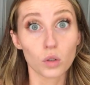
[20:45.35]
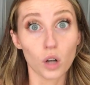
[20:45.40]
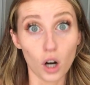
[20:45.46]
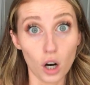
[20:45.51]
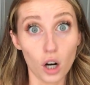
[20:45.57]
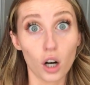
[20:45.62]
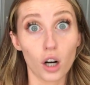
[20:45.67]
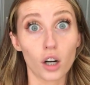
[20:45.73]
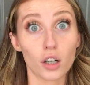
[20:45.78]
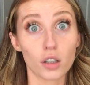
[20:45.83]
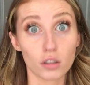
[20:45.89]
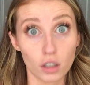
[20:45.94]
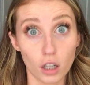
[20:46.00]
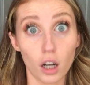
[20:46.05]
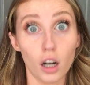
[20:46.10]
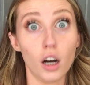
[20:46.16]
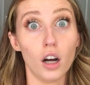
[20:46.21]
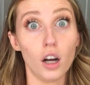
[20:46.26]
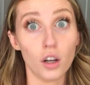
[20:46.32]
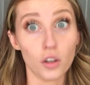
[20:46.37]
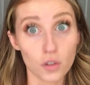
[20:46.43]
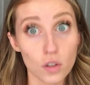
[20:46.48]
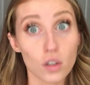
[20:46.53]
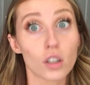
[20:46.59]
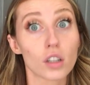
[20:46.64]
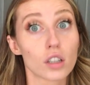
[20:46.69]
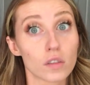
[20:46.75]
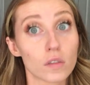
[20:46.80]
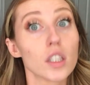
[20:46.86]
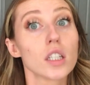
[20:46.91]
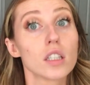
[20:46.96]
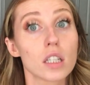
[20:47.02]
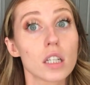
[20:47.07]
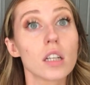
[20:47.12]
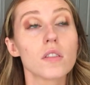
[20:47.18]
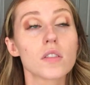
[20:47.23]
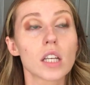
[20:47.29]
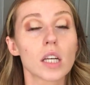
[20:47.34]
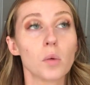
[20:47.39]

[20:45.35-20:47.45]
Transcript: hard conservatives,